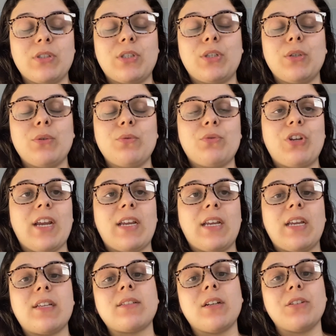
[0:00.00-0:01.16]
to check
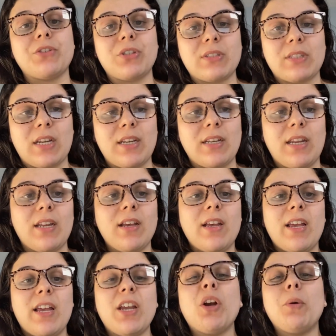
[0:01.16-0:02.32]
his understanding
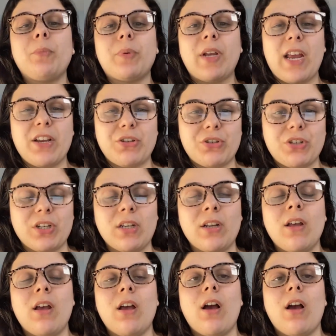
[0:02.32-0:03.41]
and comprehension